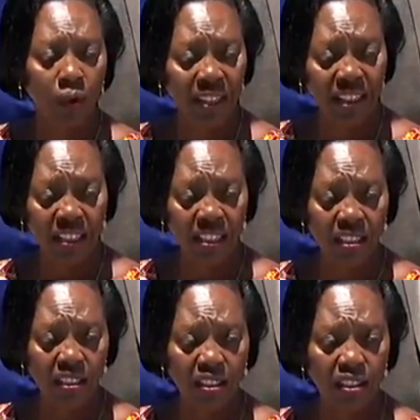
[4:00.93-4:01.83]

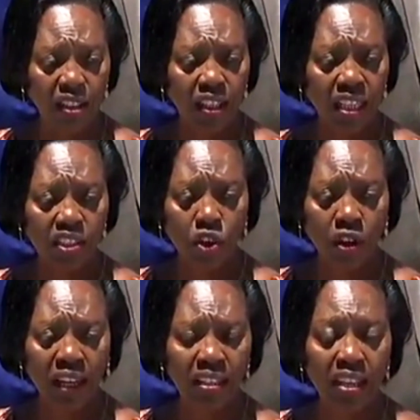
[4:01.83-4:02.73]
Finally, let
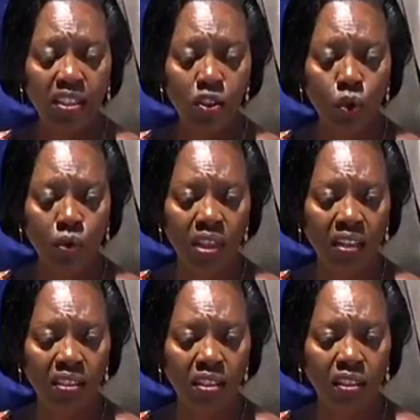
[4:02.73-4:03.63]
all Kenyans know
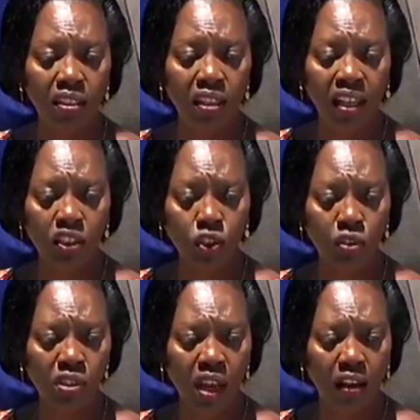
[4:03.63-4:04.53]
that
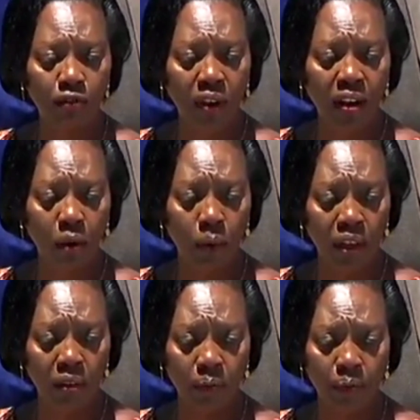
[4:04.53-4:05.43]
elections are far
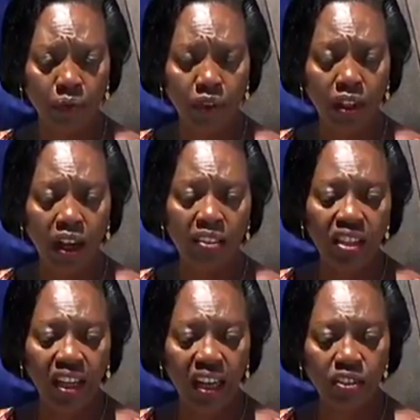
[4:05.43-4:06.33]
away
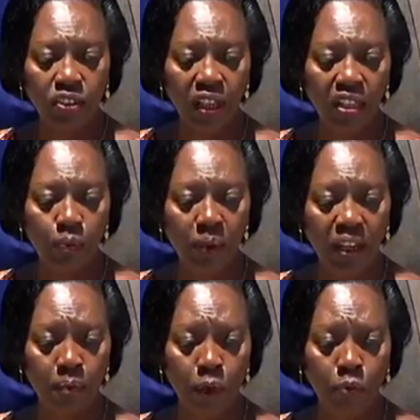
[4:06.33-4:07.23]
and the country has
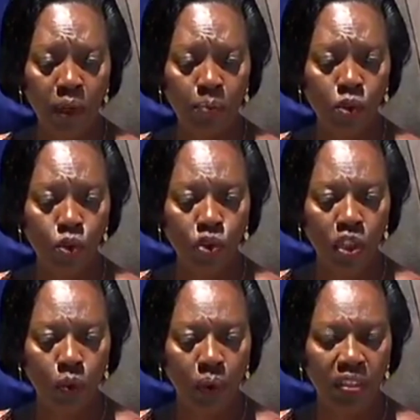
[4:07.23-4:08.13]
bigger problems to
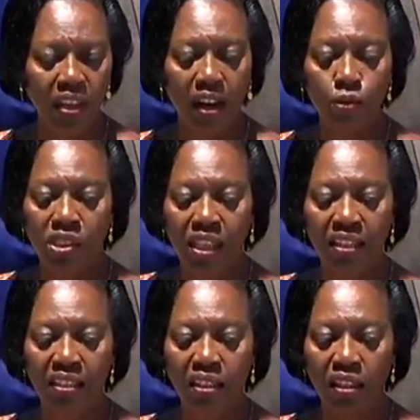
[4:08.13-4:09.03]
deal with
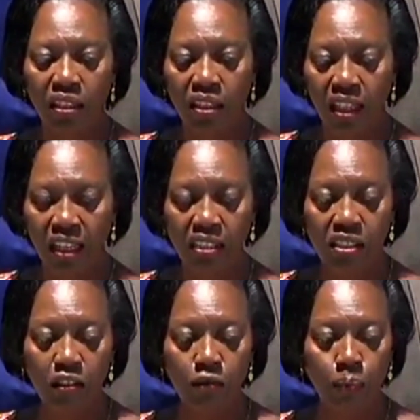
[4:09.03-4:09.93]
outside
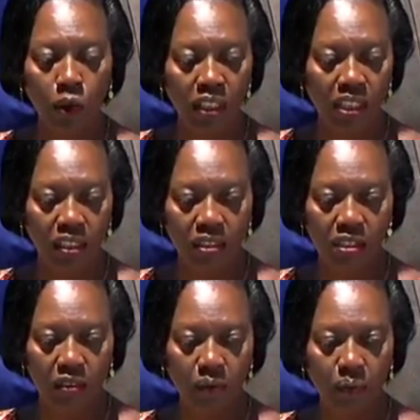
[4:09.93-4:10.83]
elective politics.